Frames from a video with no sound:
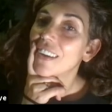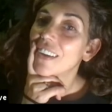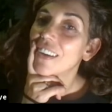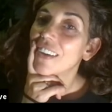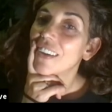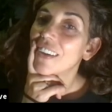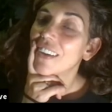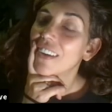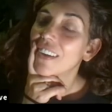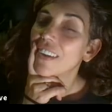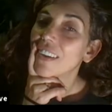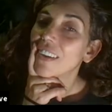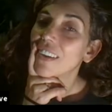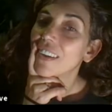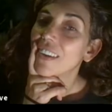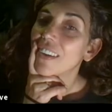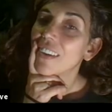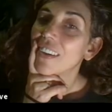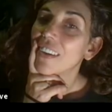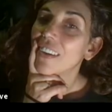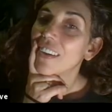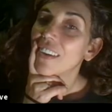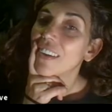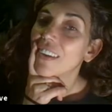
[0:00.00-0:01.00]

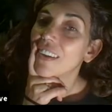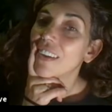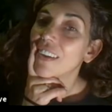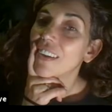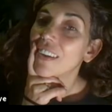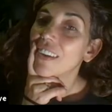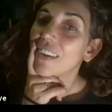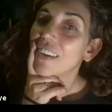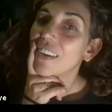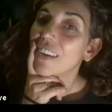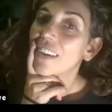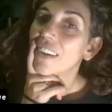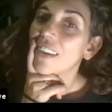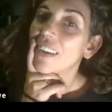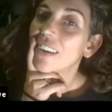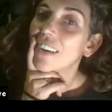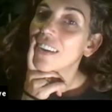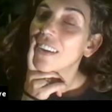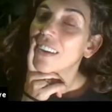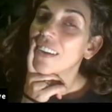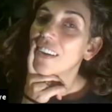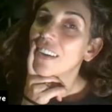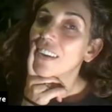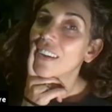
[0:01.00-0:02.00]

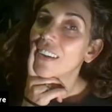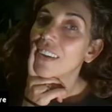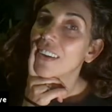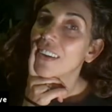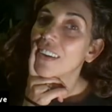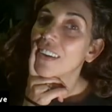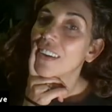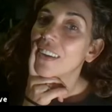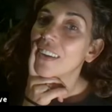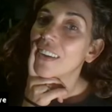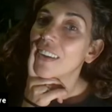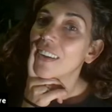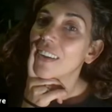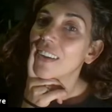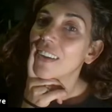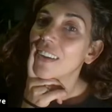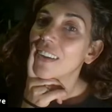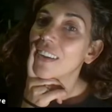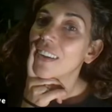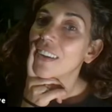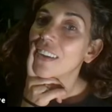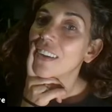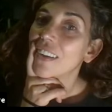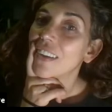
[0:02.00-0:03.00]

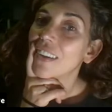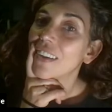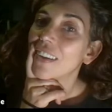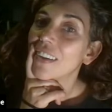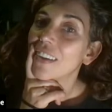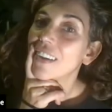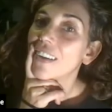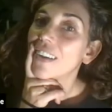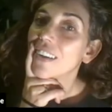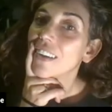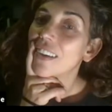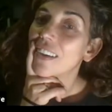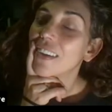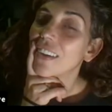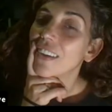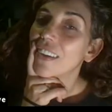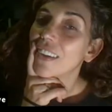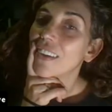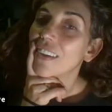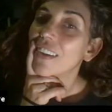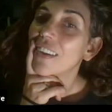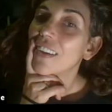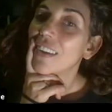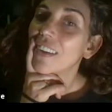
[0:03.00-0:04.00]

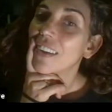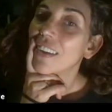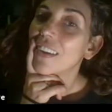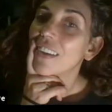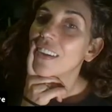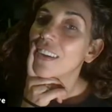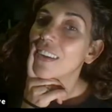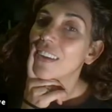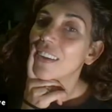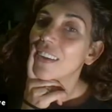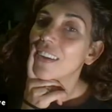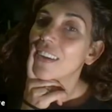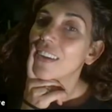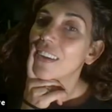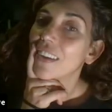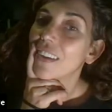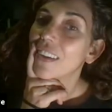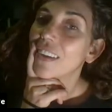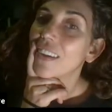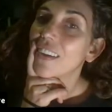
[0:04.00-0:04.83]
This person isn't speaking.